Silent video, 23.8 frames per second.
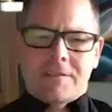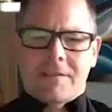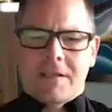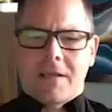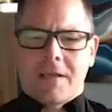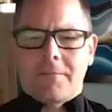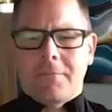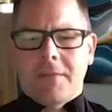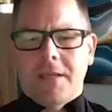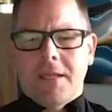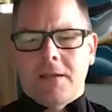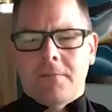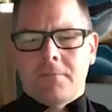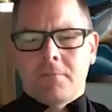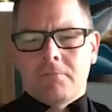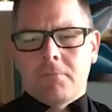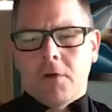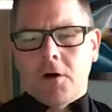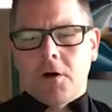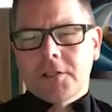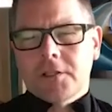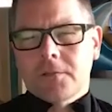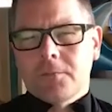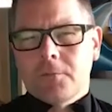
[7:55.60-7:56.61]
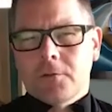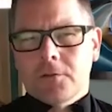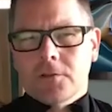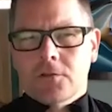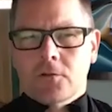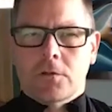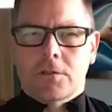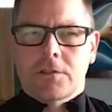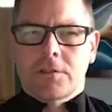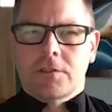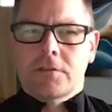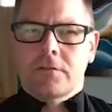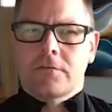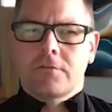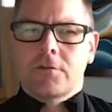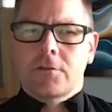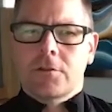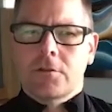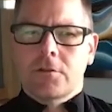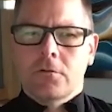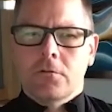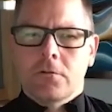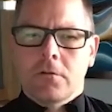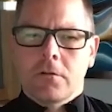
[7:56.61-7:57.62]
that mean, multiple sources of
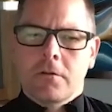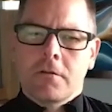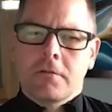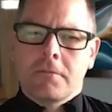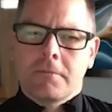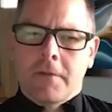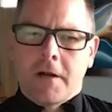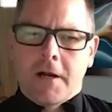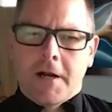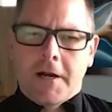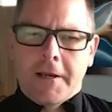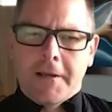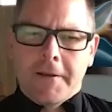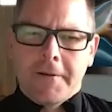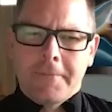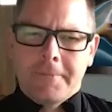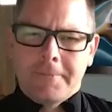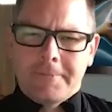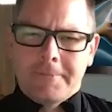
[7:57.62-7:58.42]
truth? Hi.